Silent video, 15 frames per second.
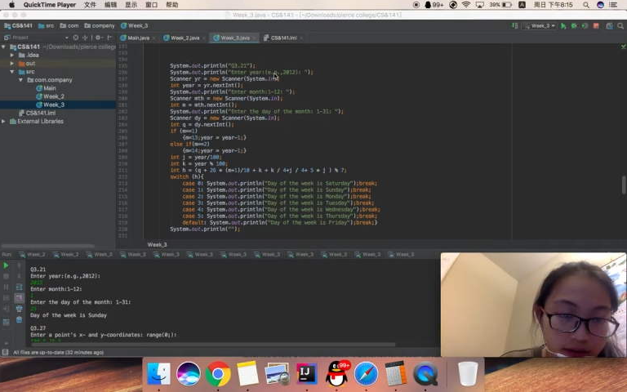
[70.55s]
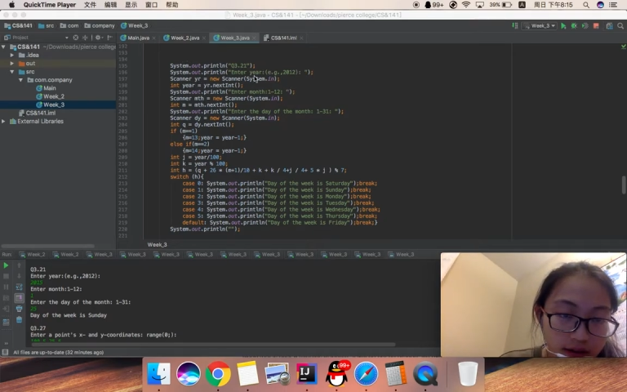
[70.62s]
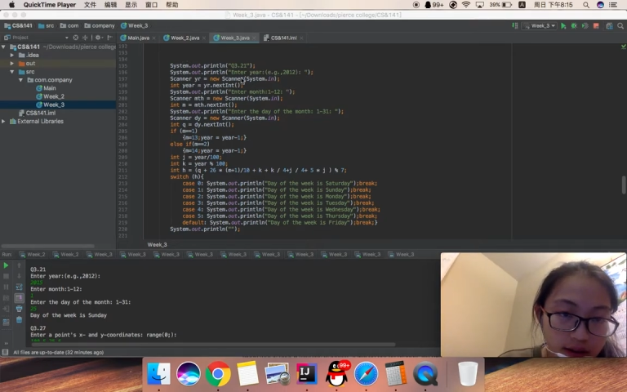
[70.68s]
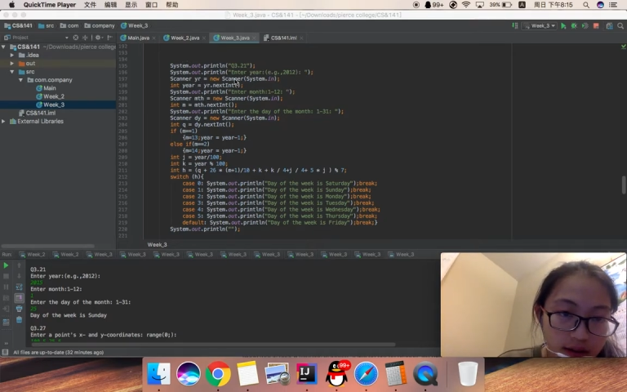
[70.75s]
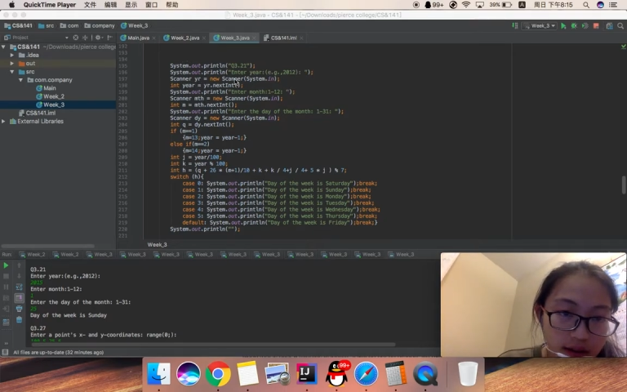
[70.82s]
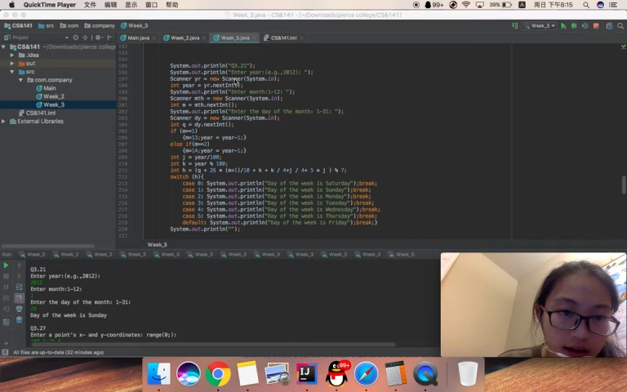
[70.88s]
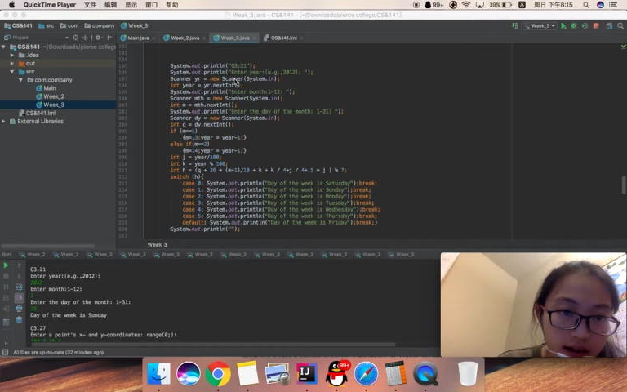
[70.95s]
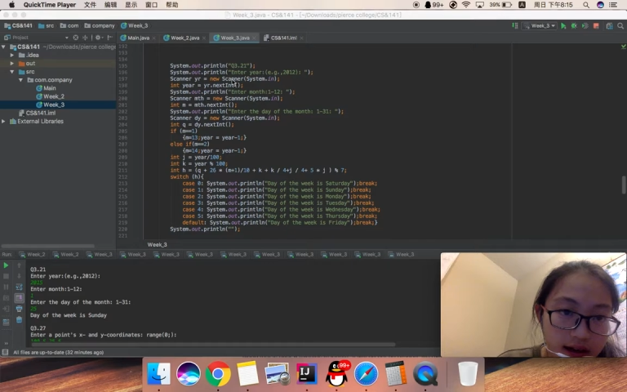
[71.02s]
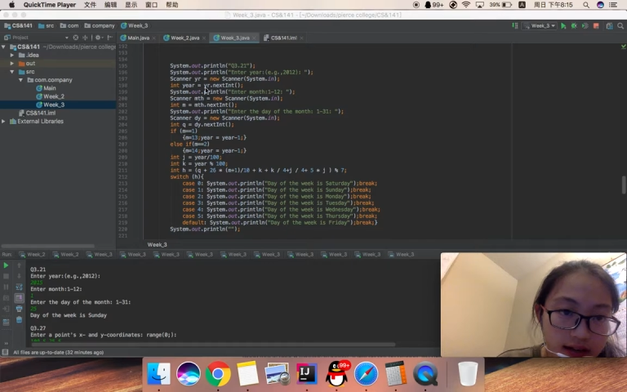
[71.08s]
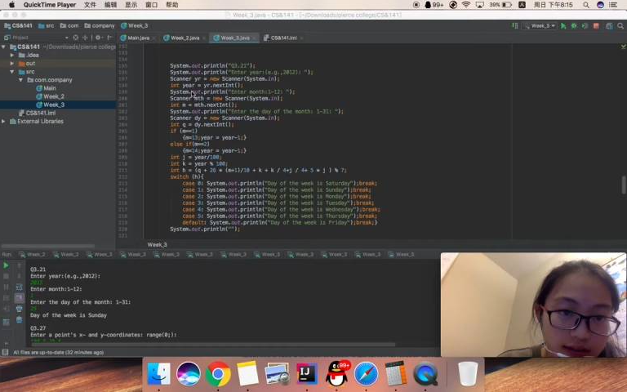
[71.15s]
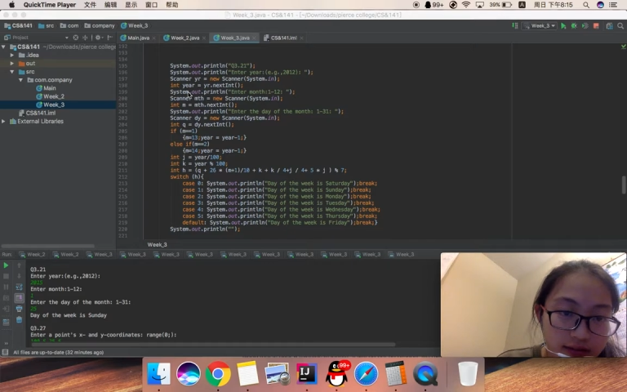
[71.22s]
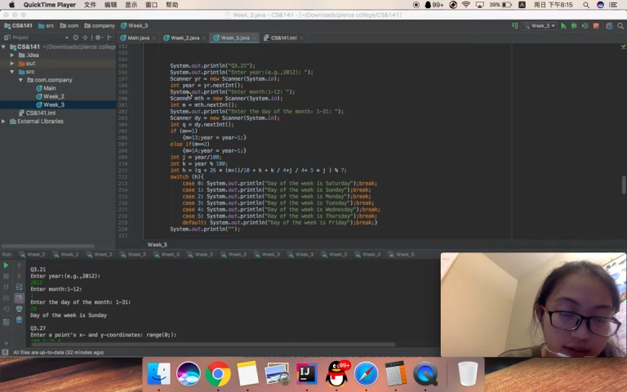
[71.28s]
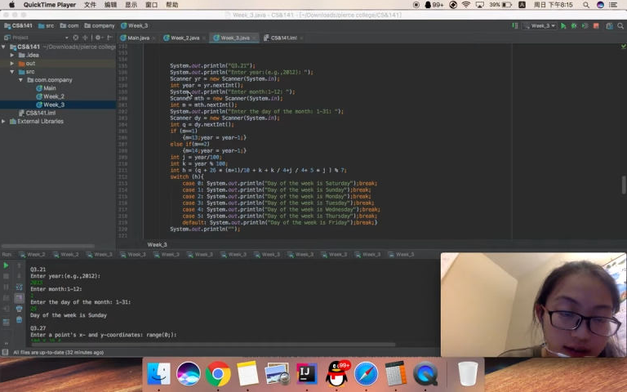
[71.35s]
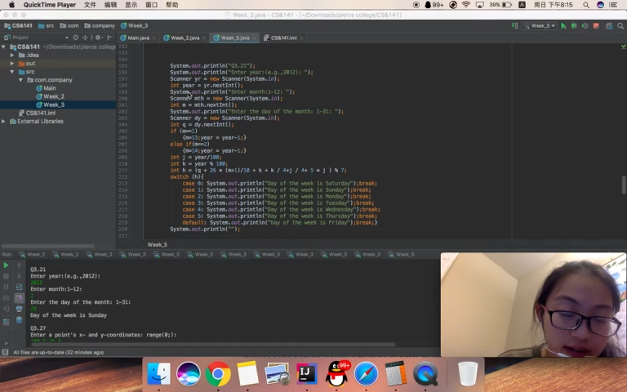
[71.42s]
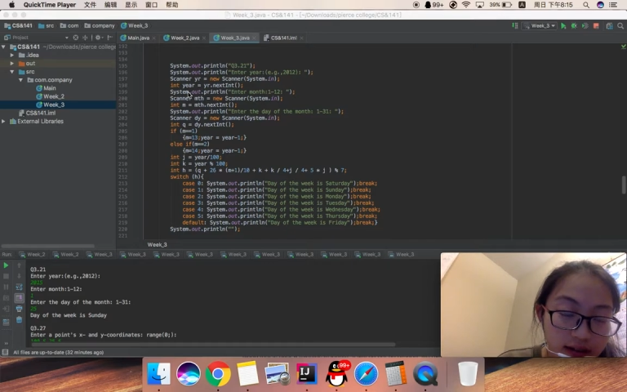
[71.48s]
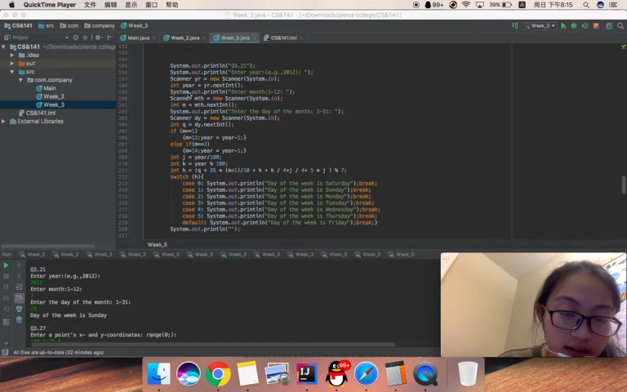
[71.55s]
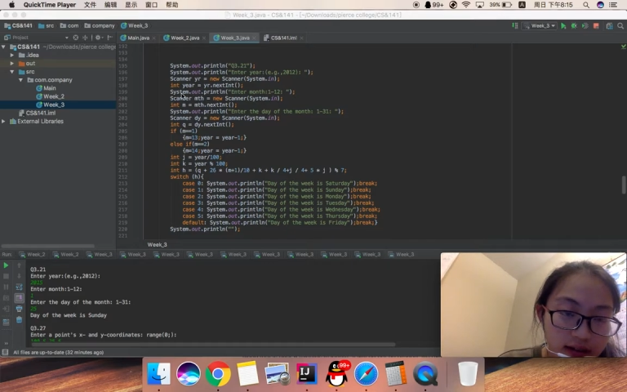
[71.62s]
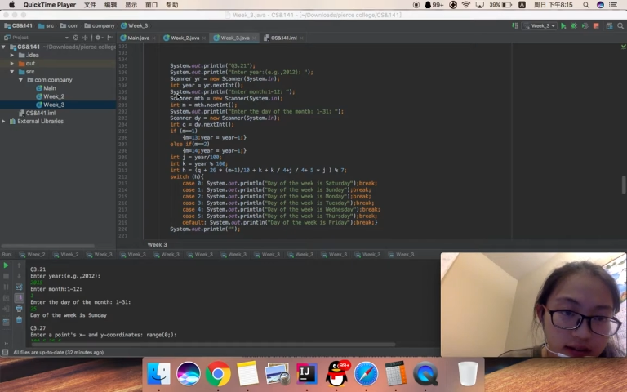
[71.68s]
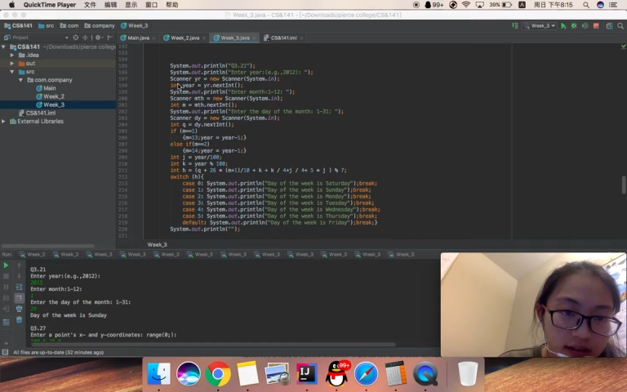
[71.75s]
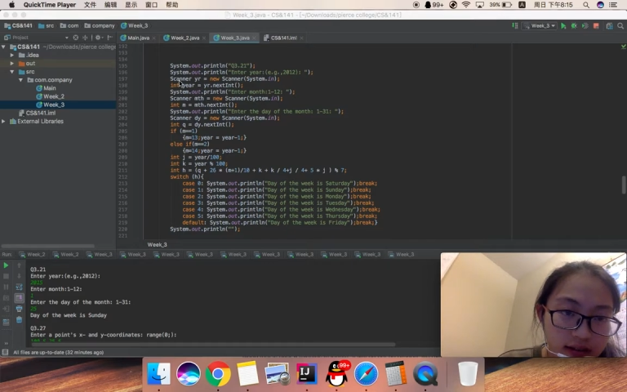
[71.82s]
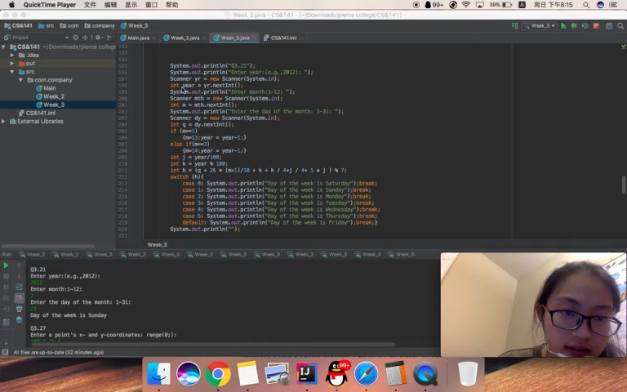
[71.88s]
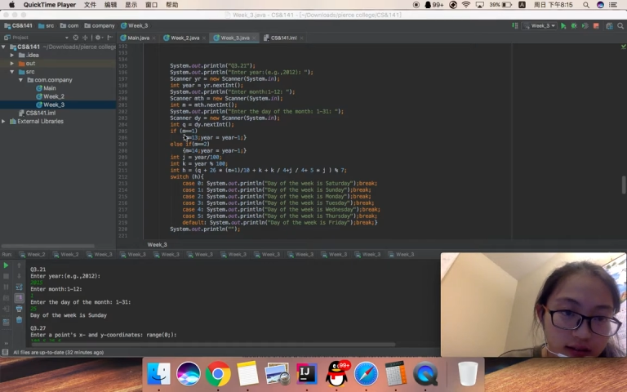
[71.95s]
and I define
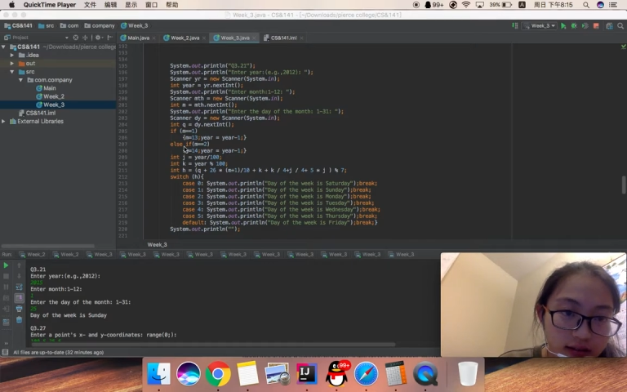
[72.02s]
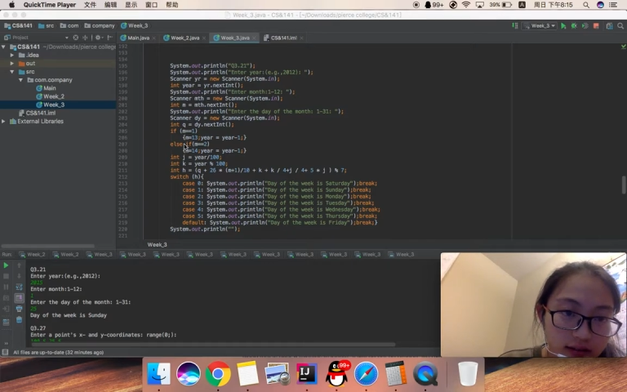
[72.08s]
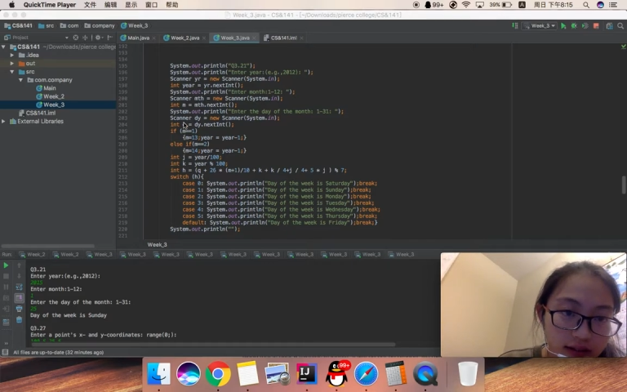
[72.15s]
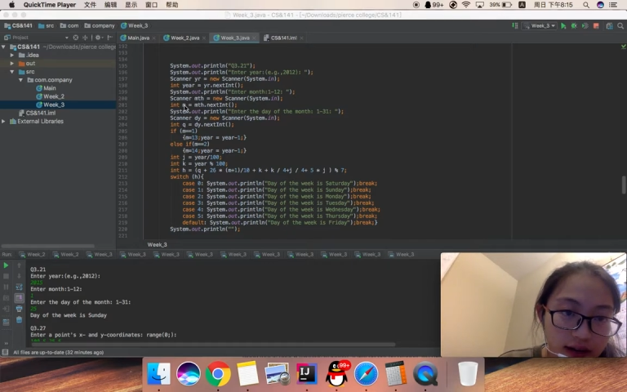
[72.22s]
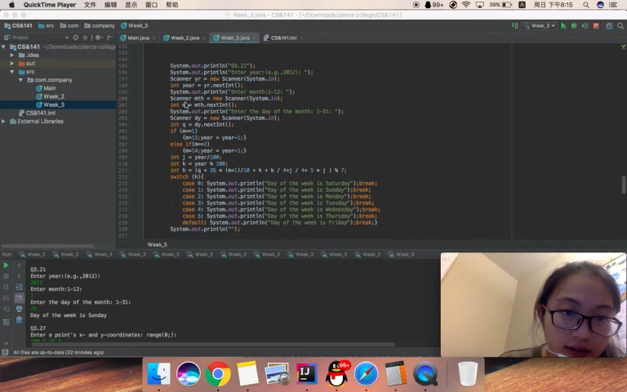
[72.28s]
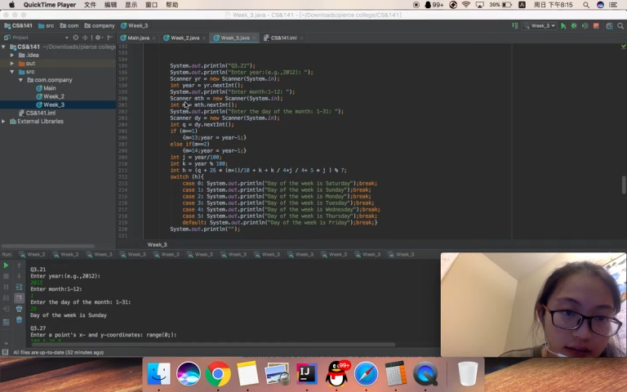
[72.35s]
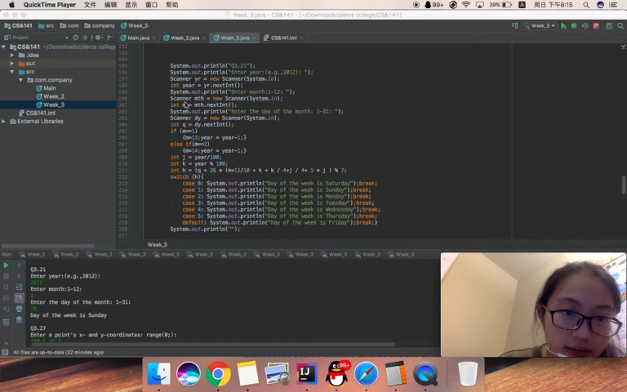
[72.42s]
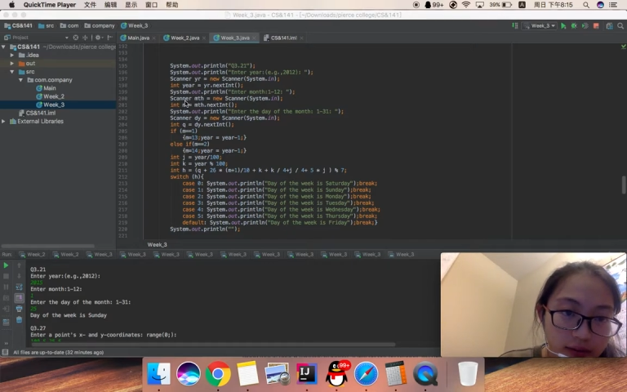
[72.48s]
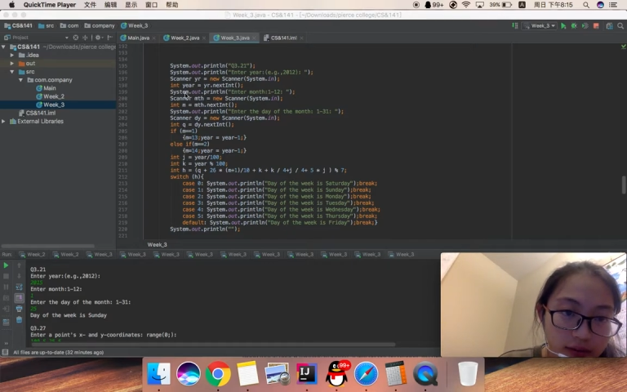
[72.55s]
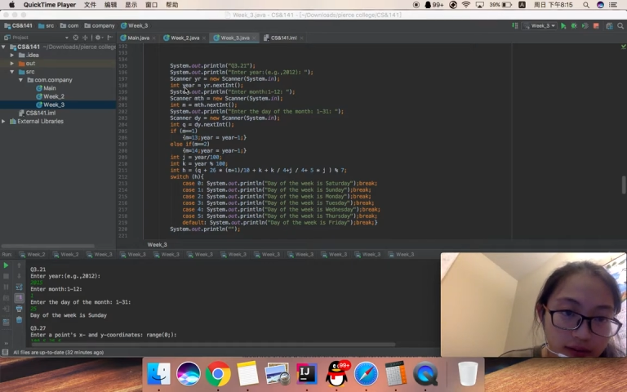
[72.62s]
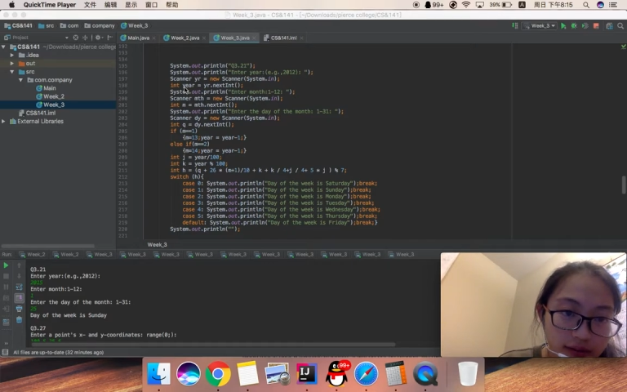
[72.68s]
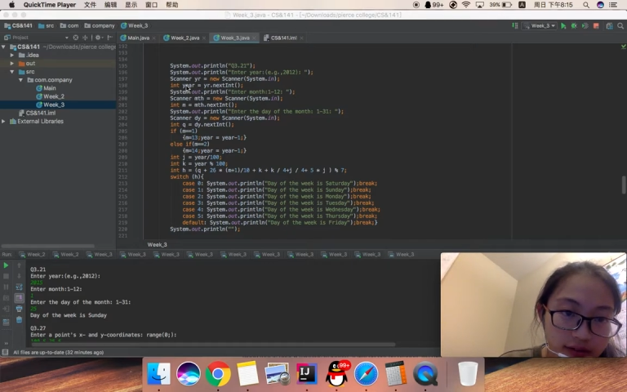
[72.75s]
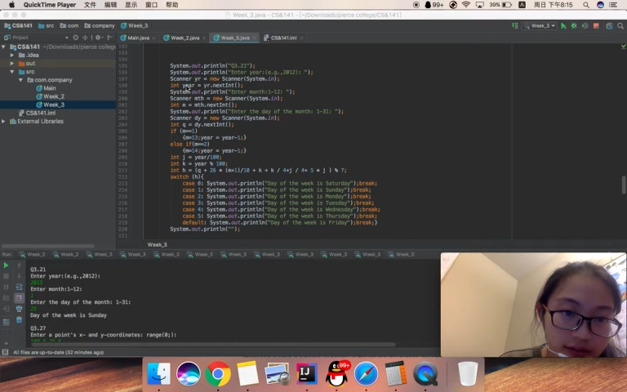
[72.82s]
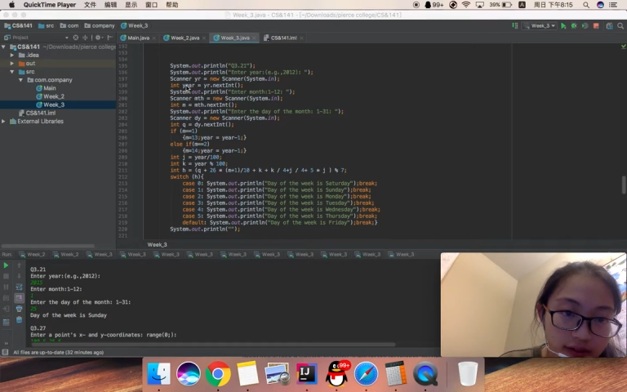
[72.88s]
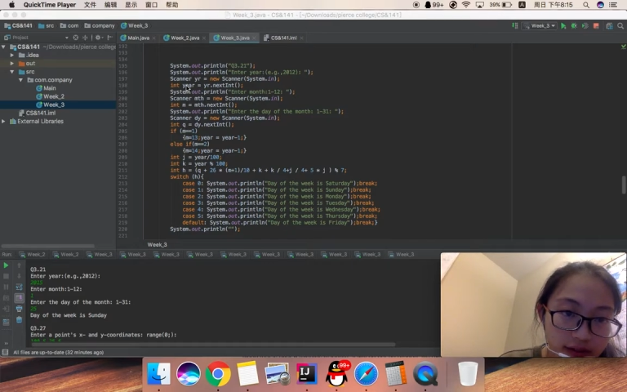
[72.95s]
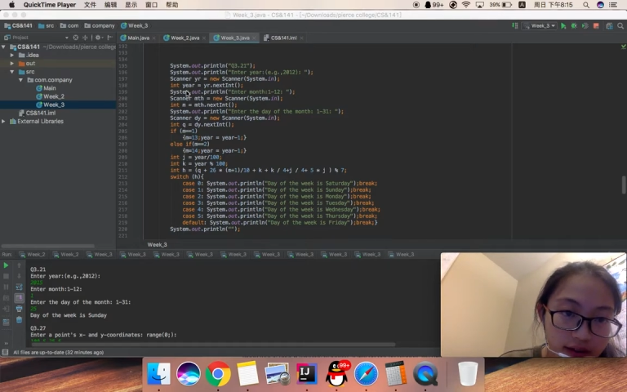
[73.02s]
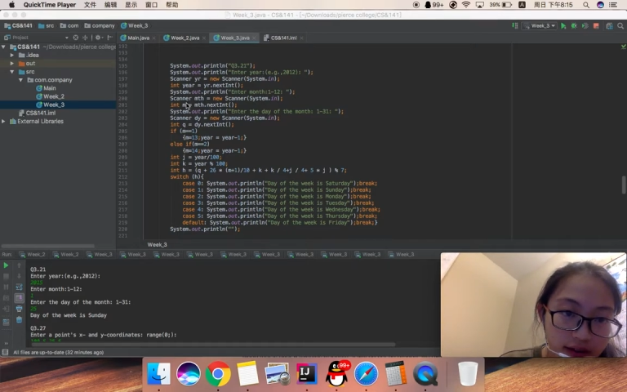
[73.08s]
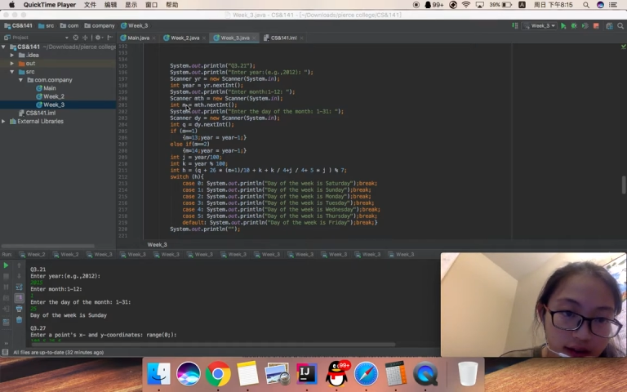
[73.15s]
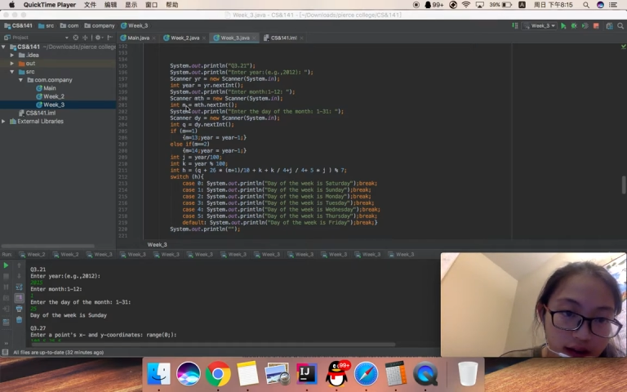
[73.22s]
the variables here